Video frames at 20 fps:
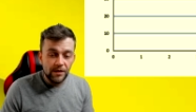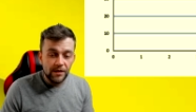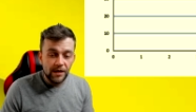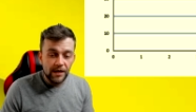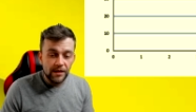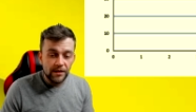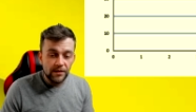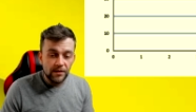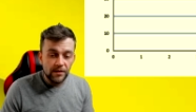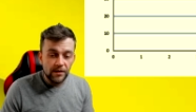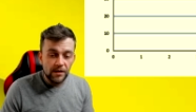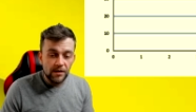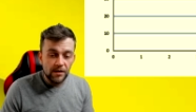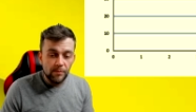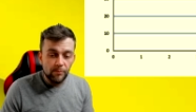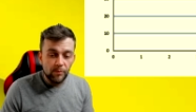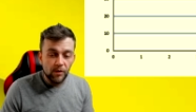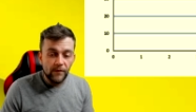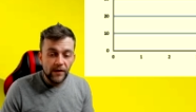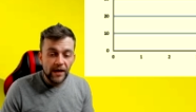at the number
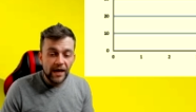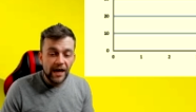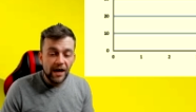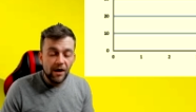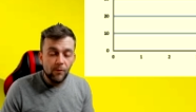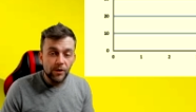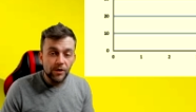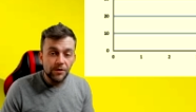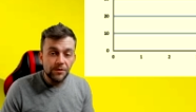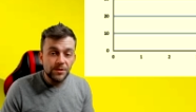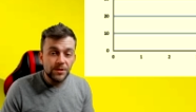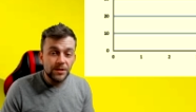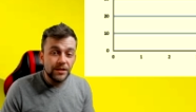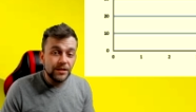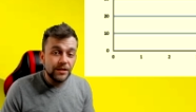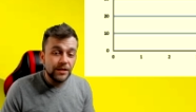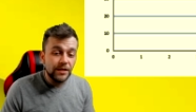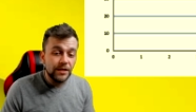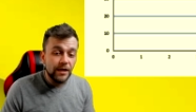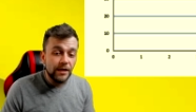of hours,
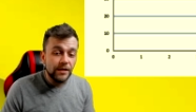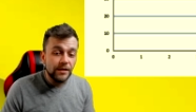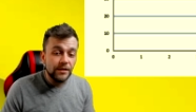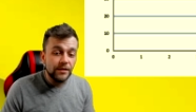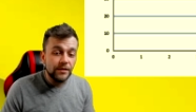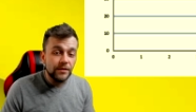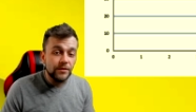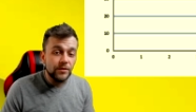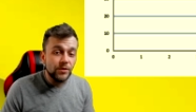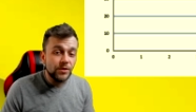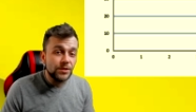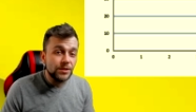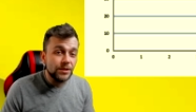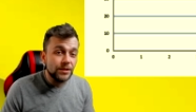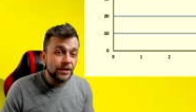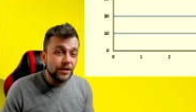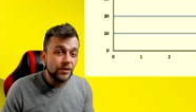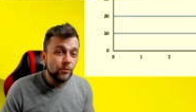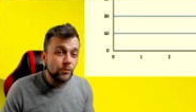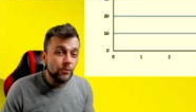and it looks
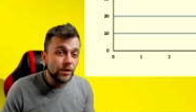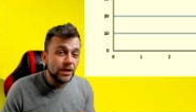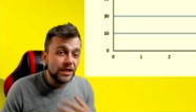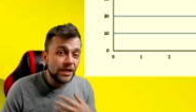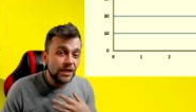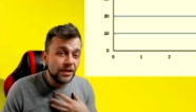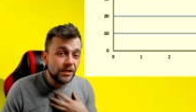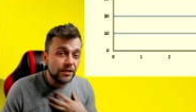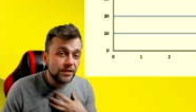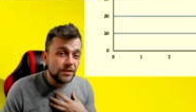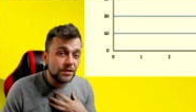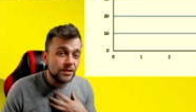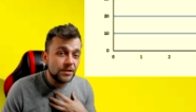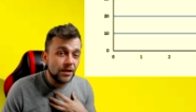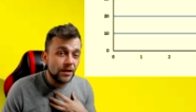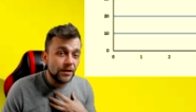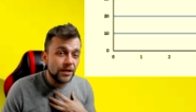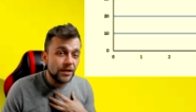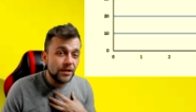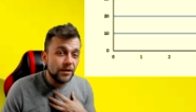like we need to
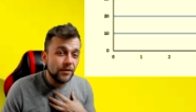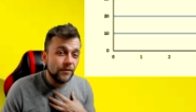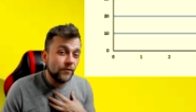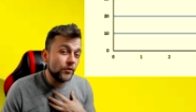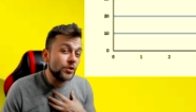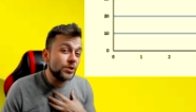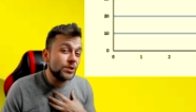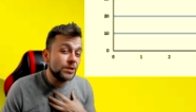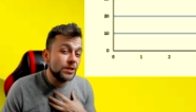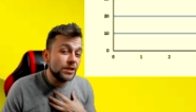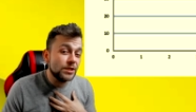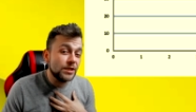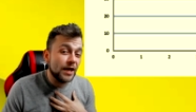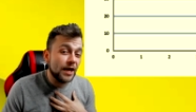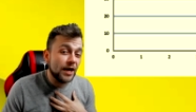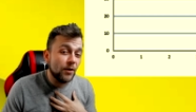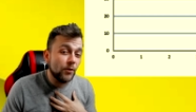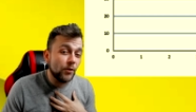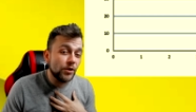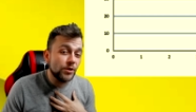study for six
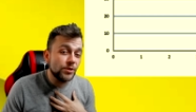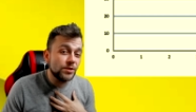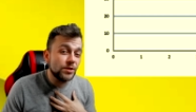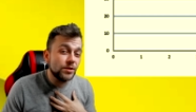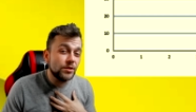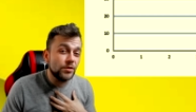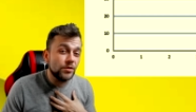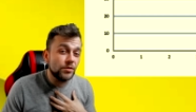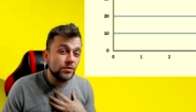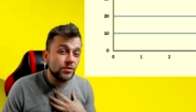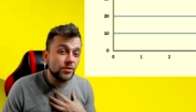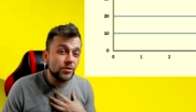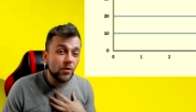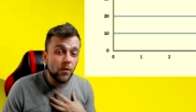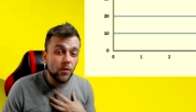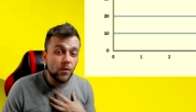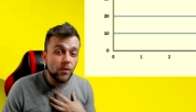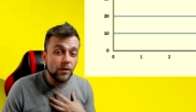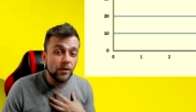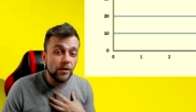hours to
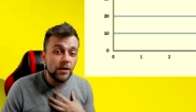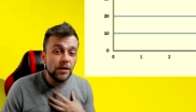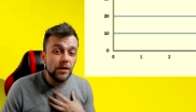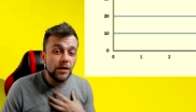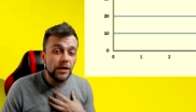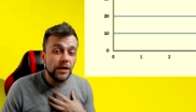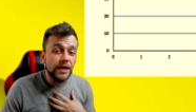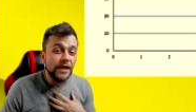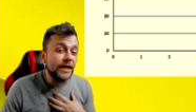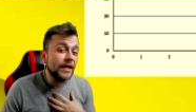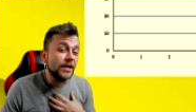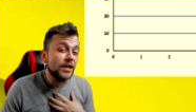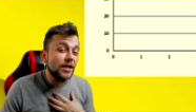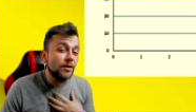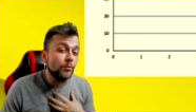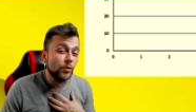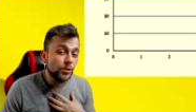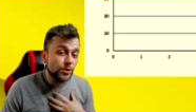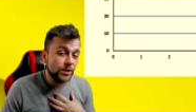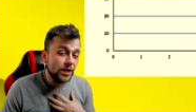score an
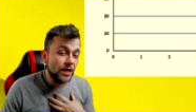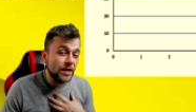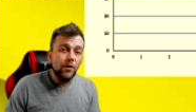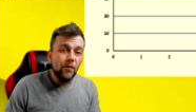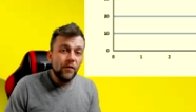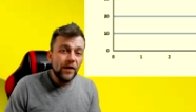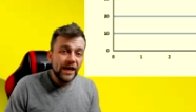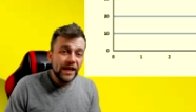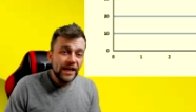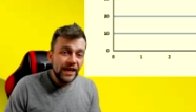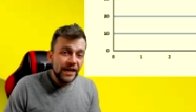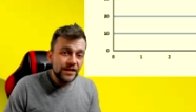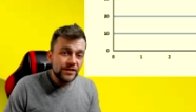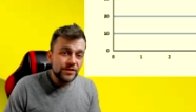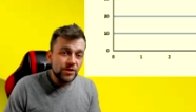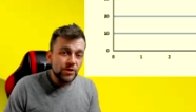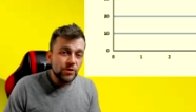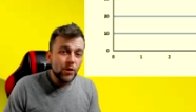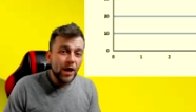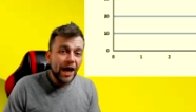80%. If I asked
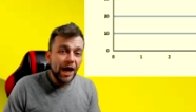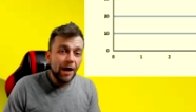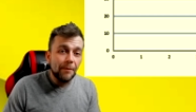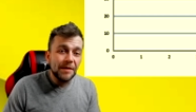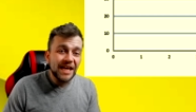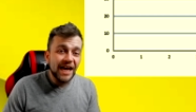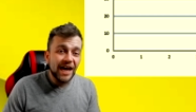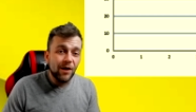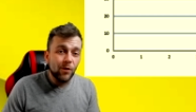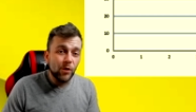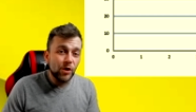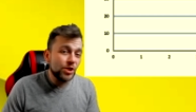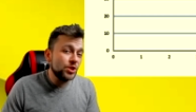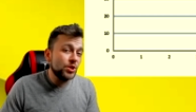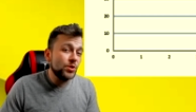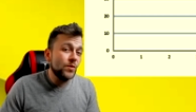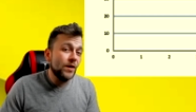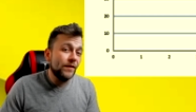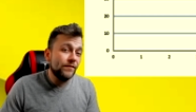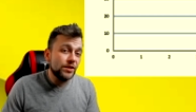you how many hours do you
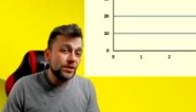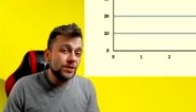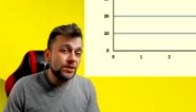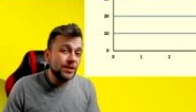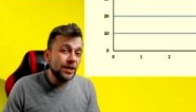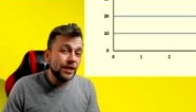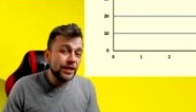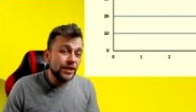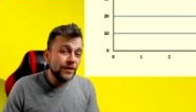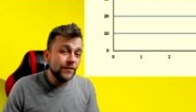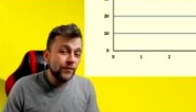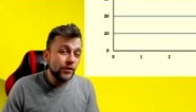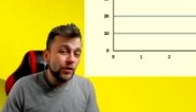have to study for the